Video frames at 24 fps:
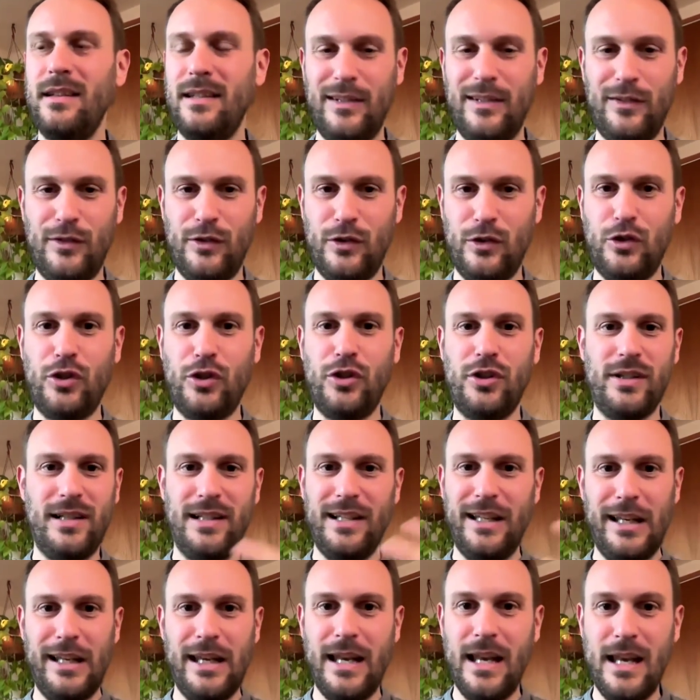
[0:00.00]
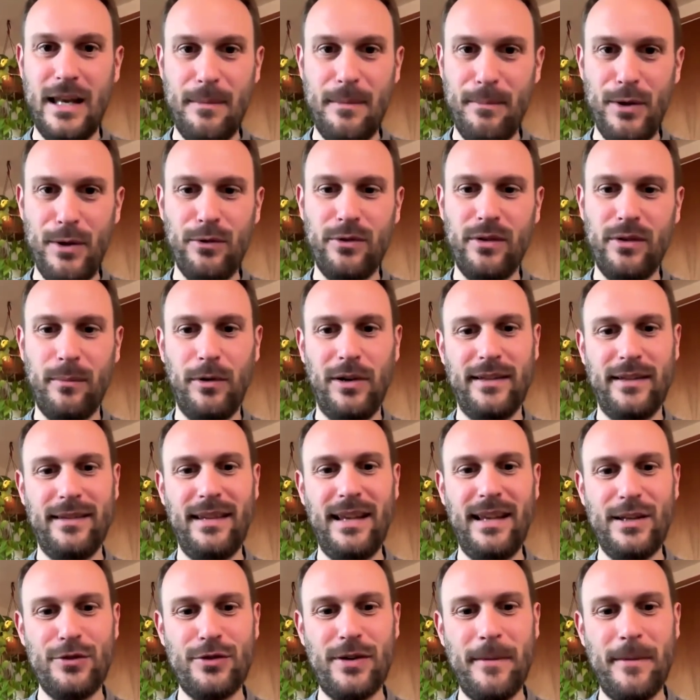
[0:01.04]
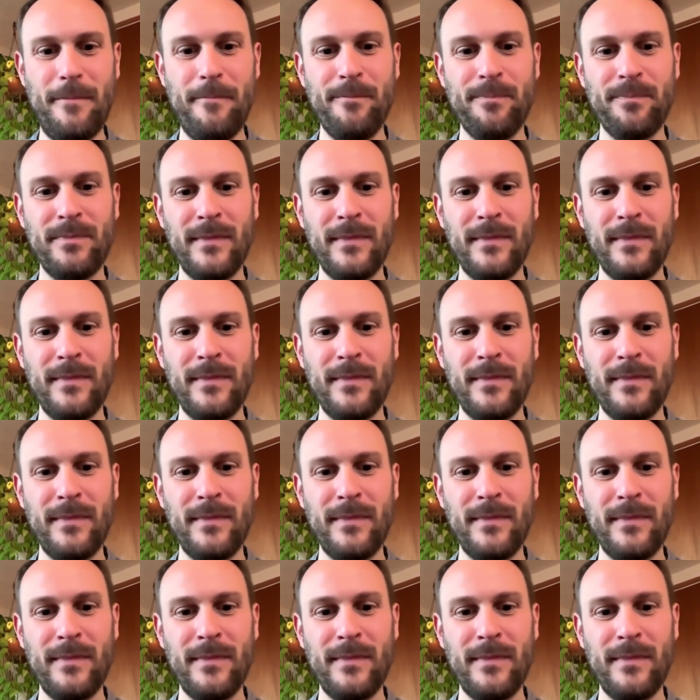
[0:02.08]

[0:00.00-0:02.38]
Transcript: It is eternal and immutable, etc.